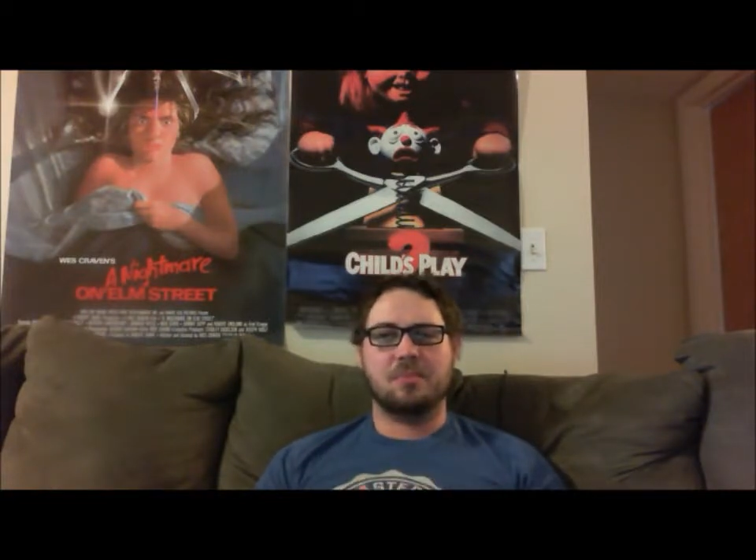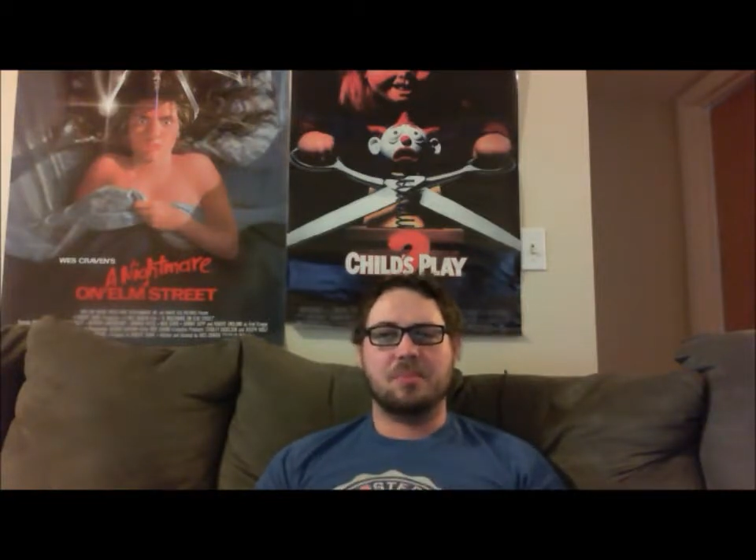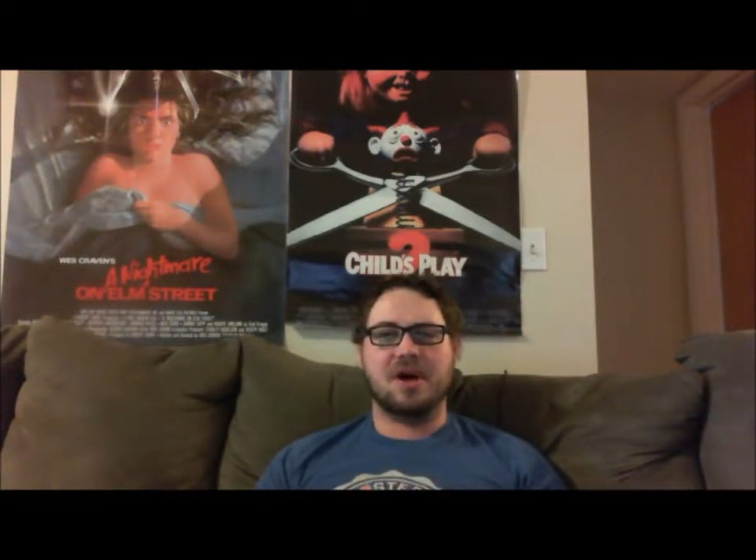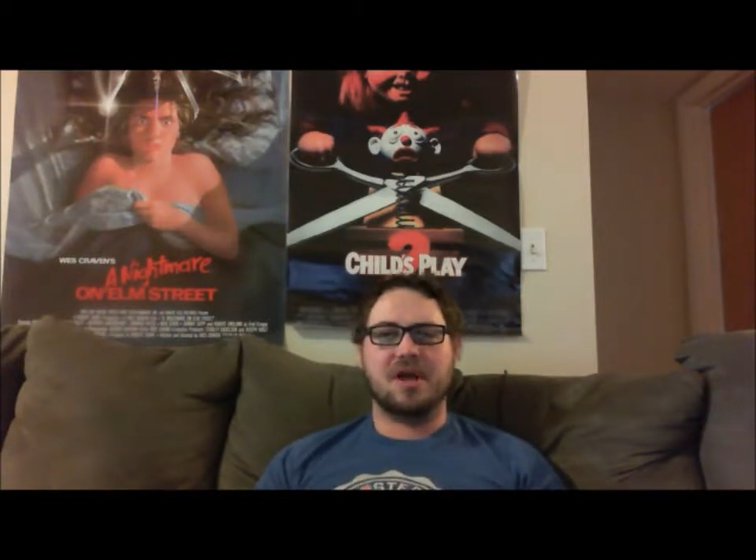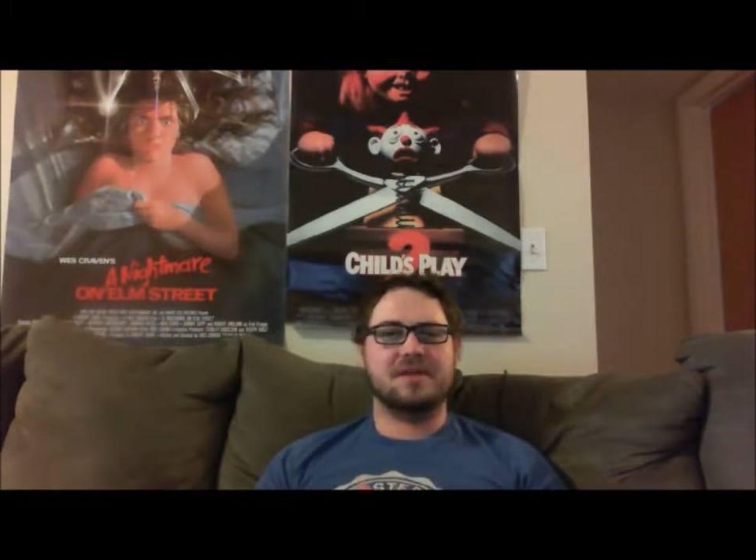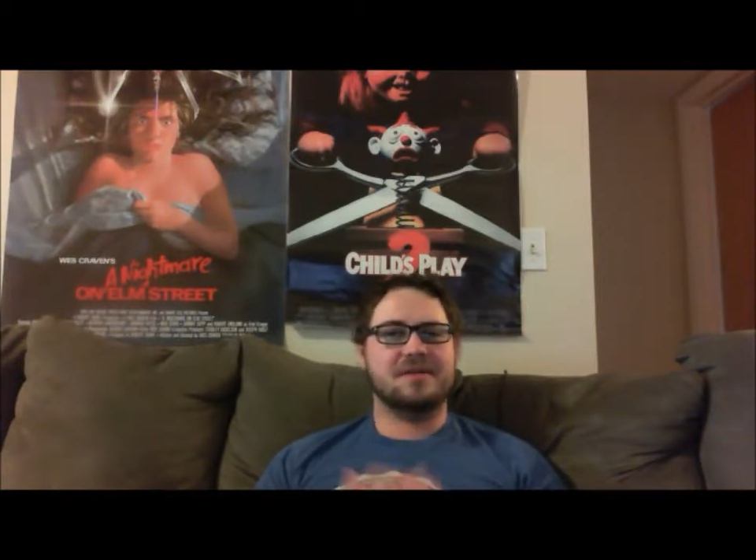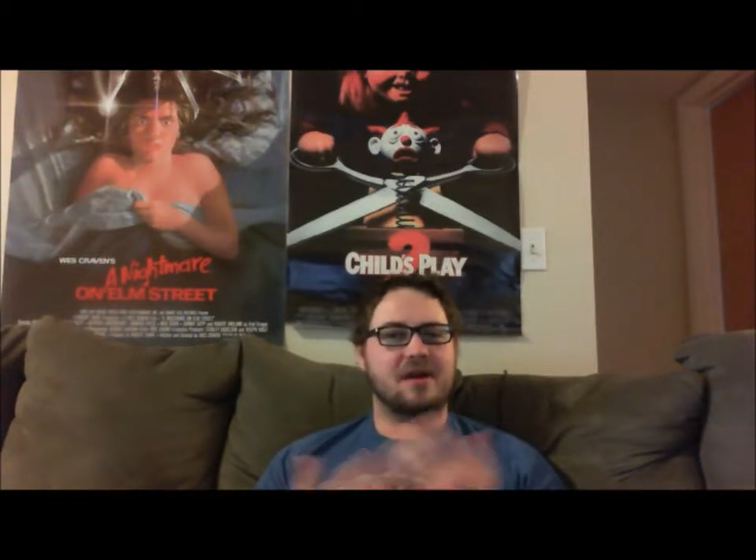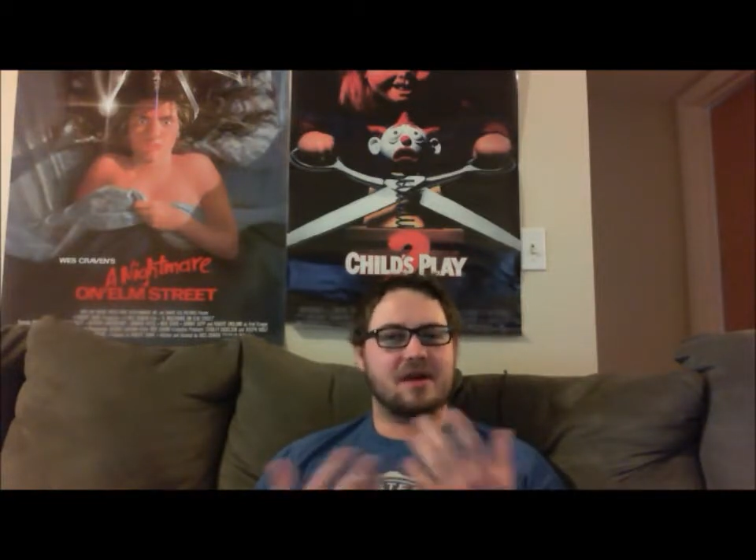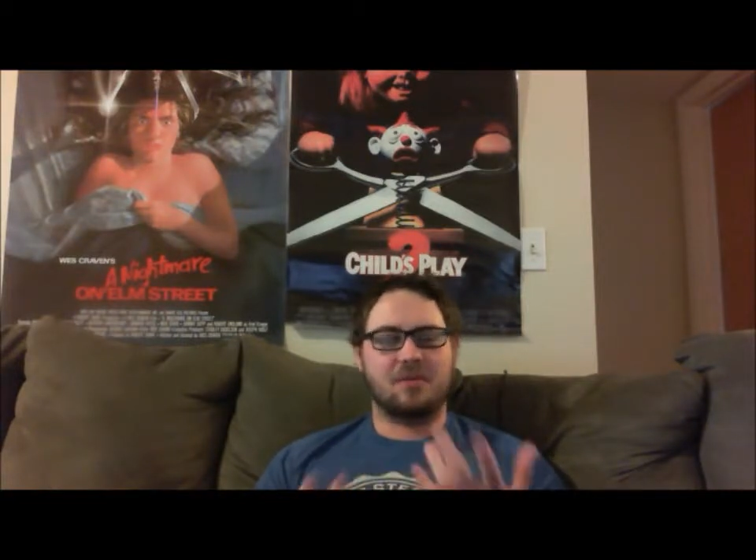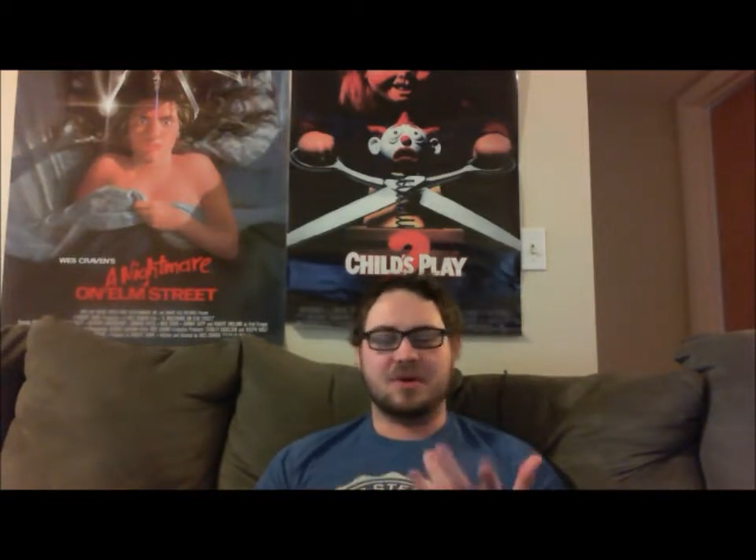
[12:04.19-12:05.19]
but
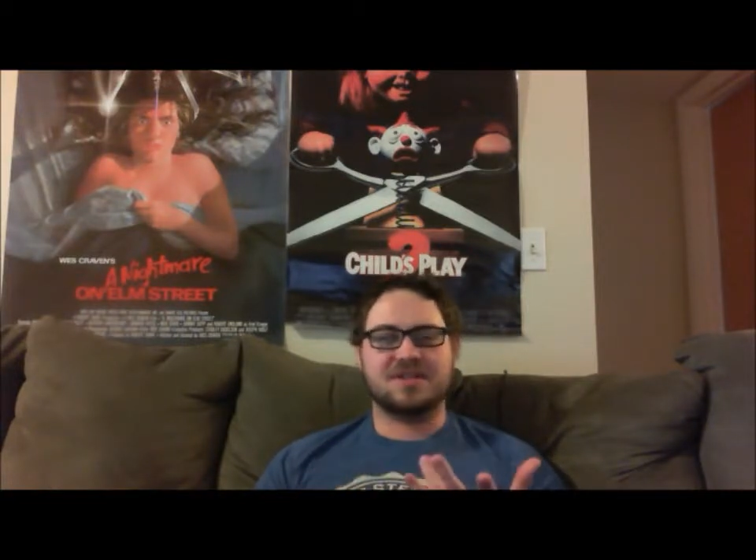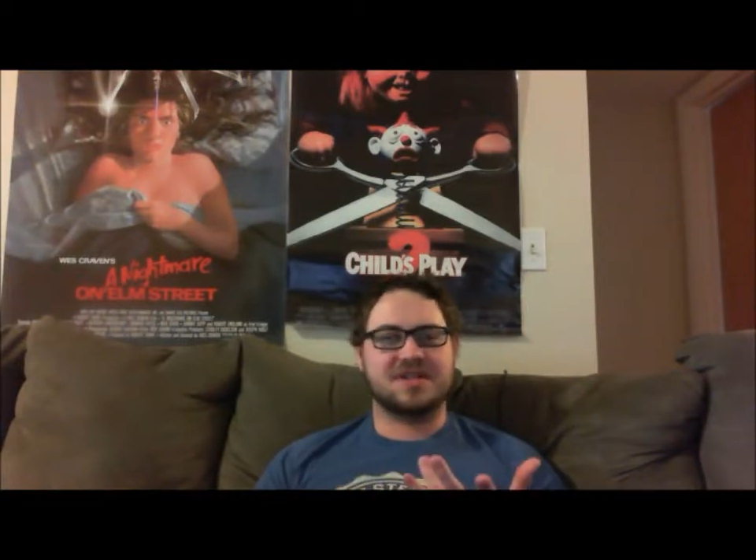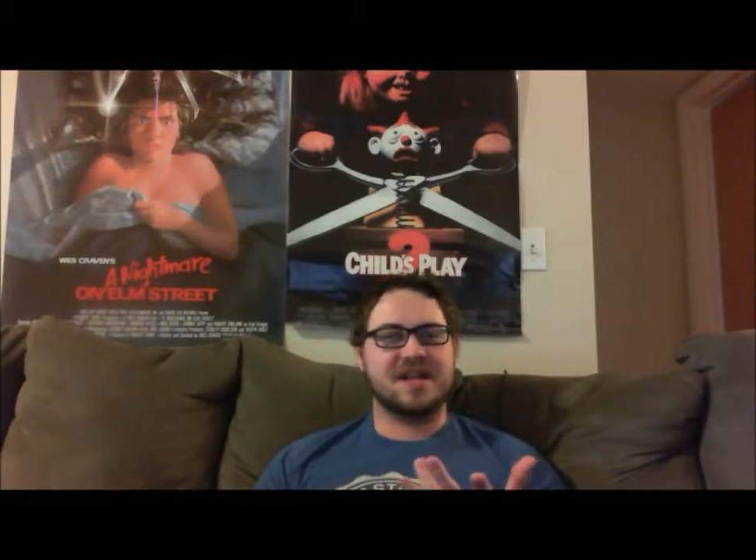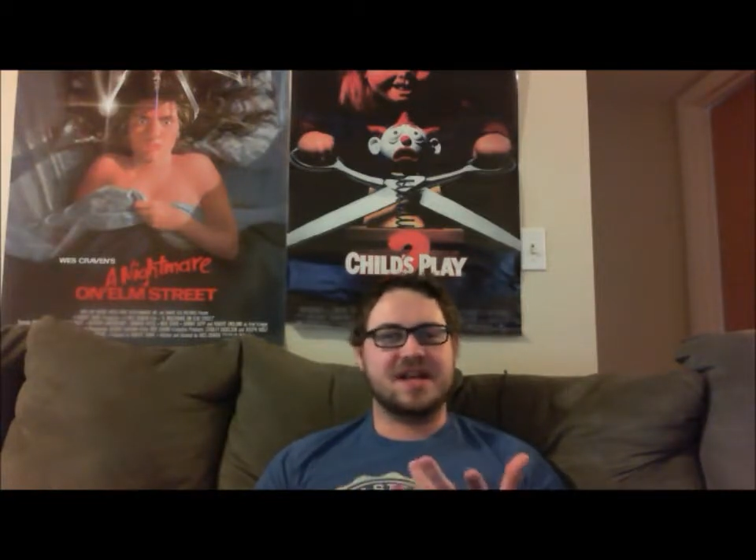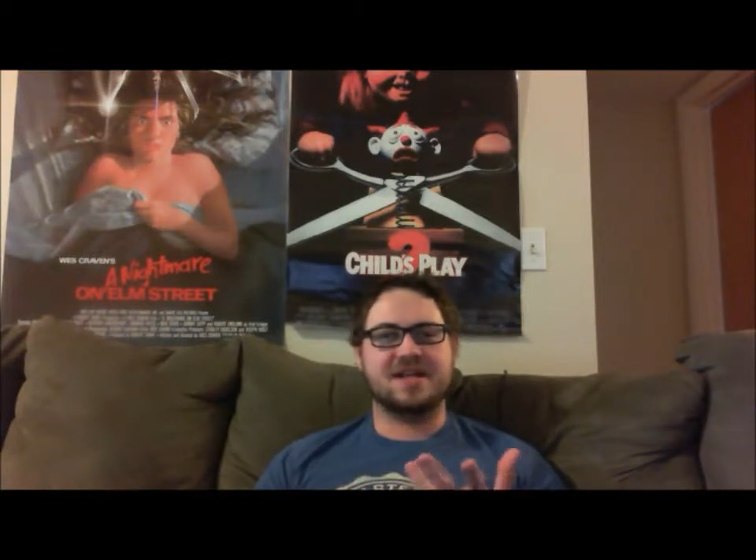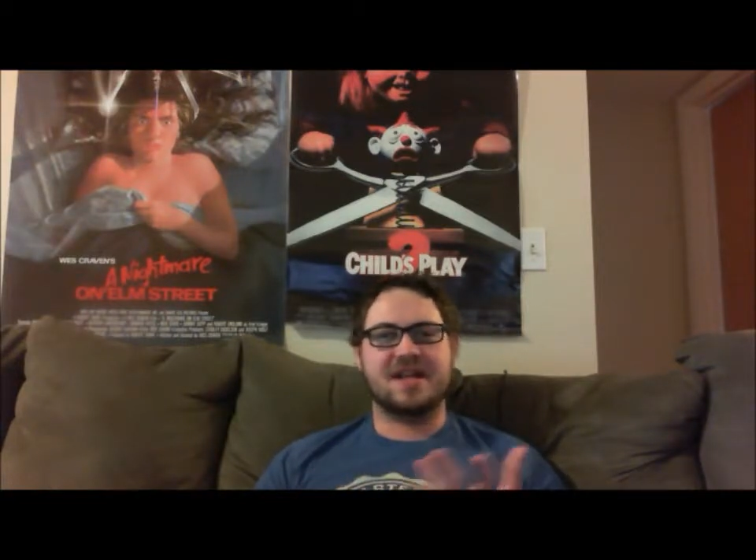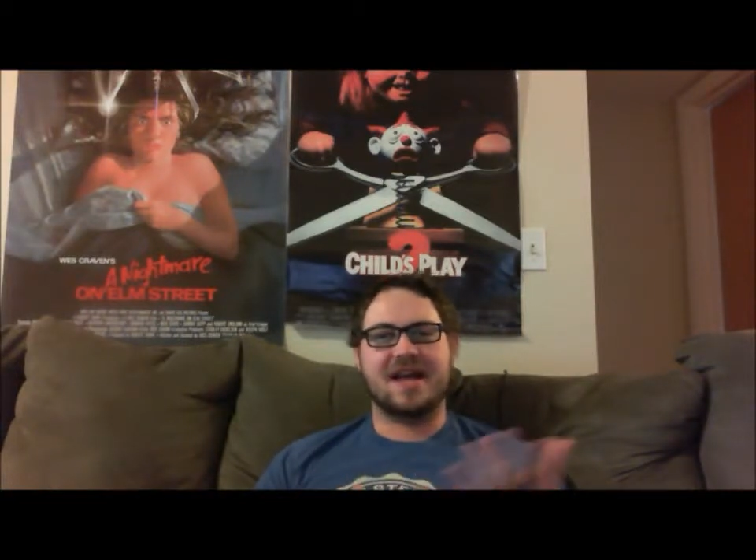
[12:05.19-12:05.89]
once again,